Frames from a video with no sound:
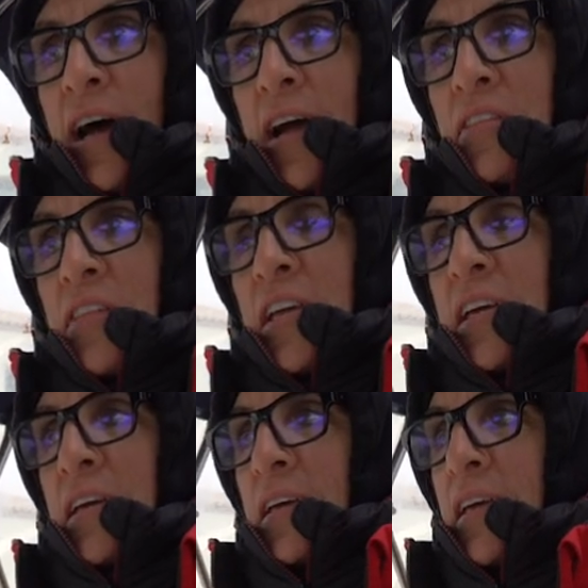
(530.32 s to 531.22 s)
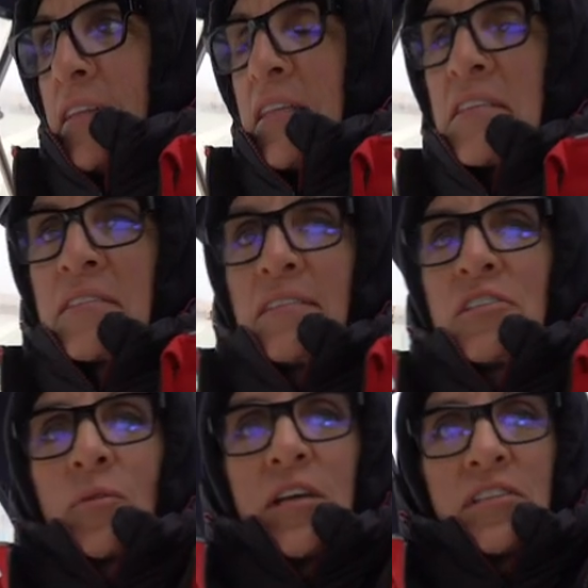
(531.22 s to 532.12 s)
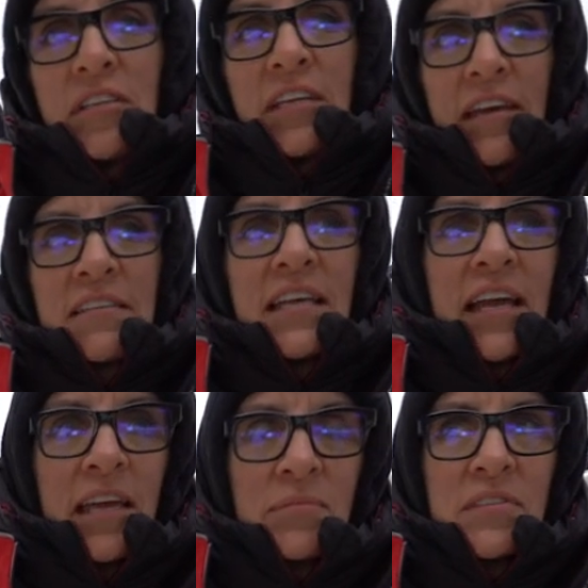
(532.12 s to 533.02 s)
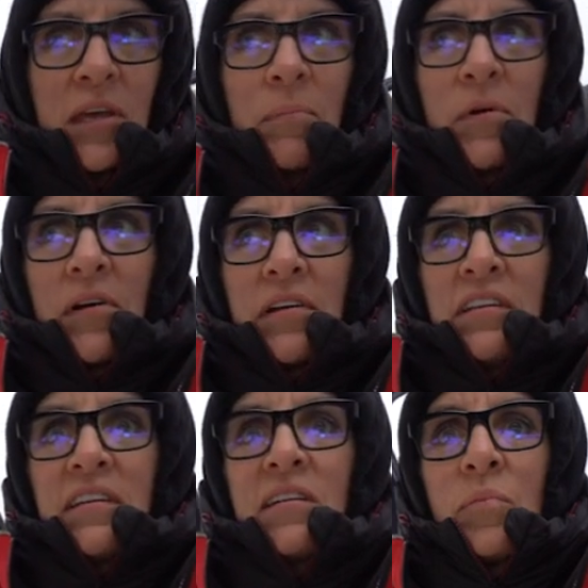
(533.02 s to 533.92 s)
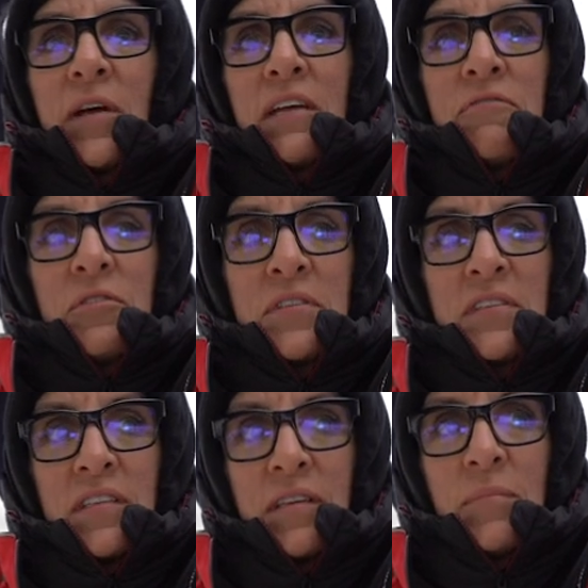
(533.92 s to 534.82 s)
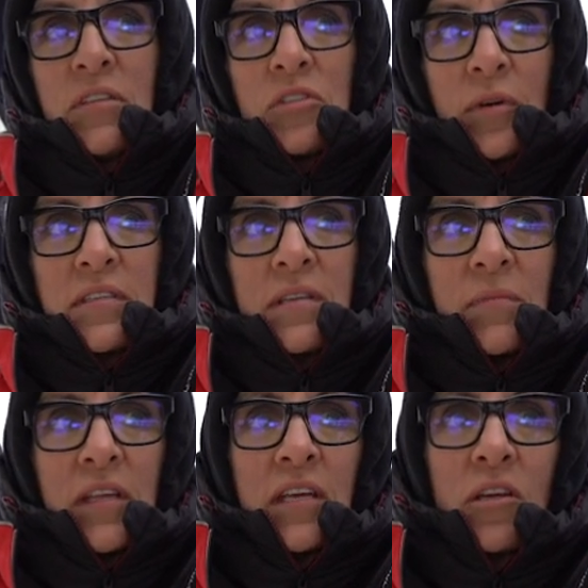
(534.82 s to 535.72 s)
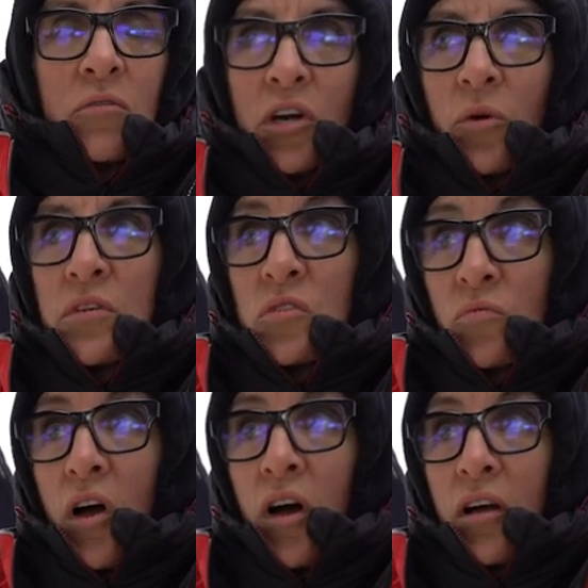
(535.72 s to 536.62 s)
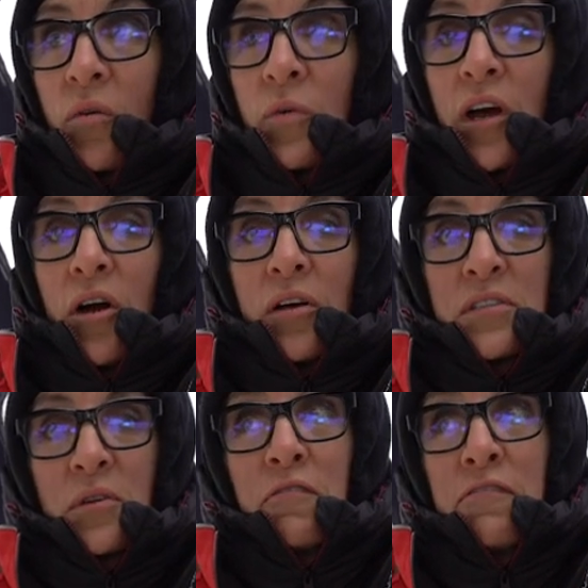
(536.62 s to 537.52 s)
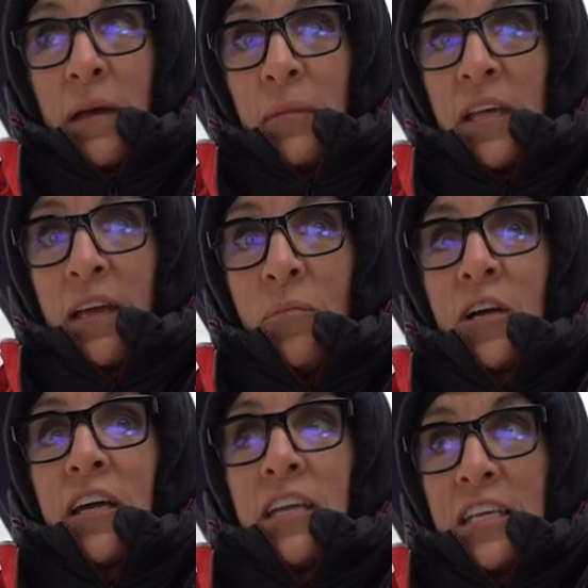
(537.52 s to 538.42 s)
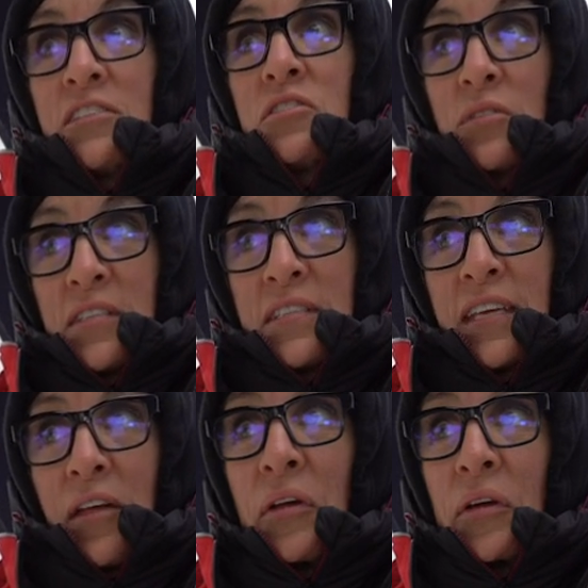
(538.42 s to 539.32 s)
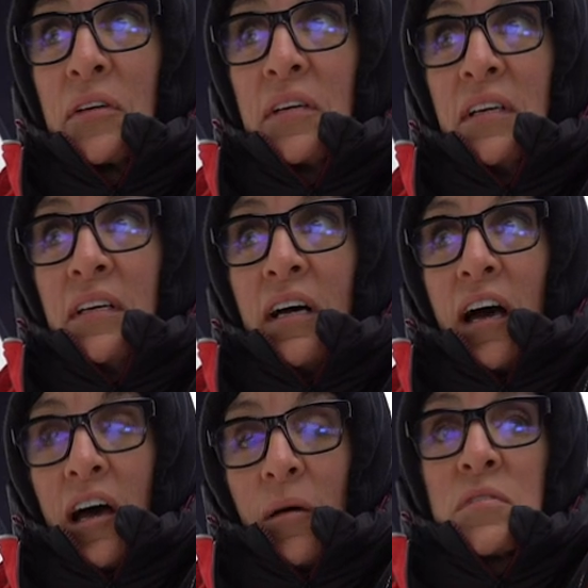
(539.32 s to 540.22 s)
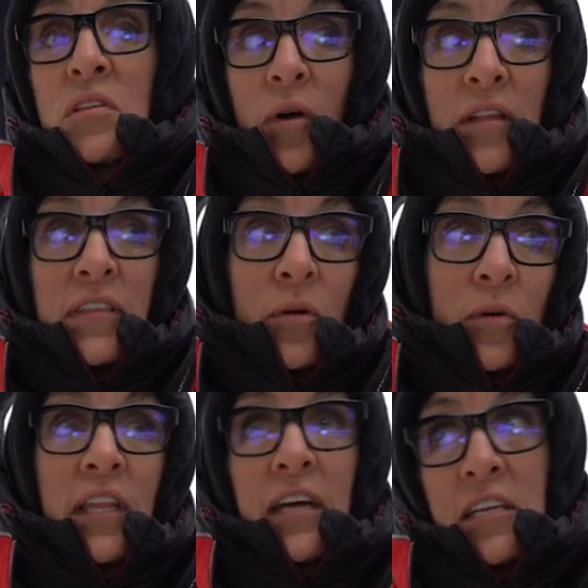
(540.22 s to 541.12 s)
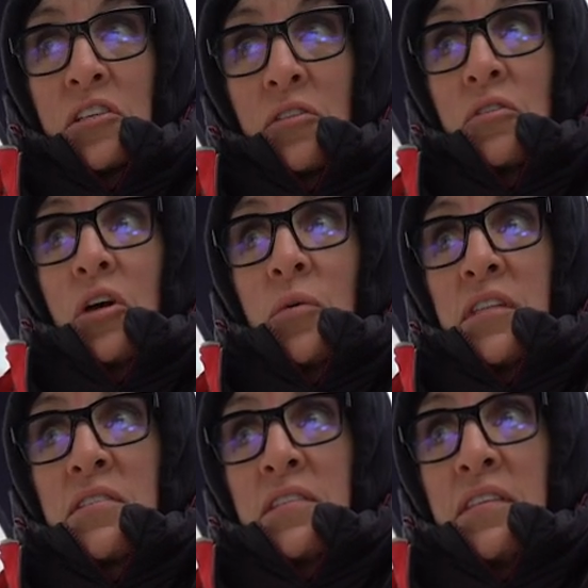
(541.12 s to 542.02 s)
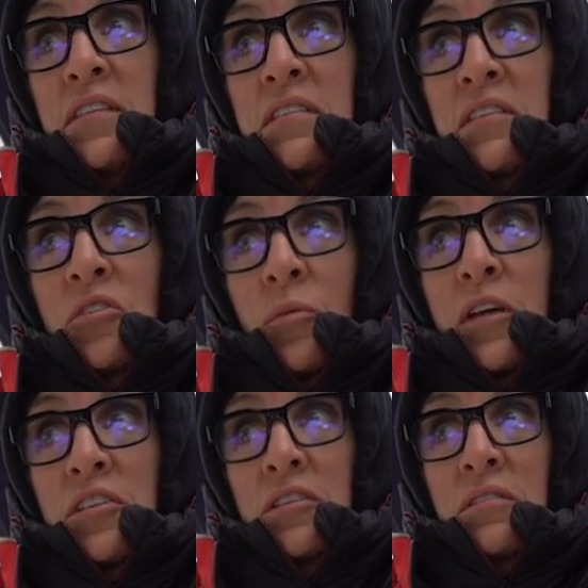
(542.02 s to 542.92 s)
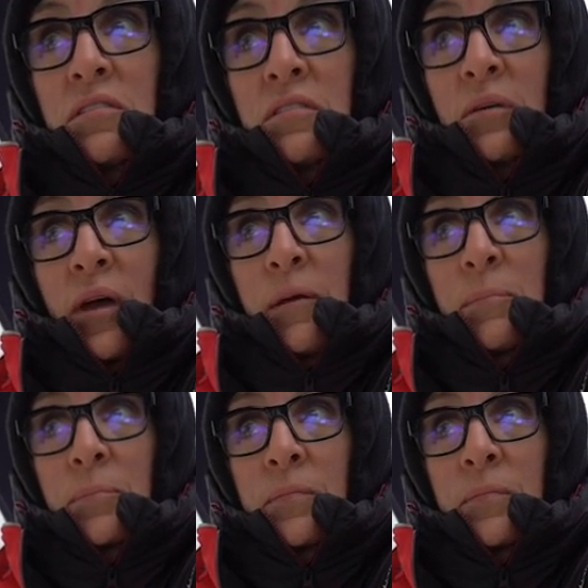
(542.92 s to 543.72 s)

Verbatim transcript: I think in this situation, yes, I am skipper. But if you see me doing something that you know is wrong, we are also a family, and we're going to need to do this together. Um, so I think we let each other know in this in this situation. Okay.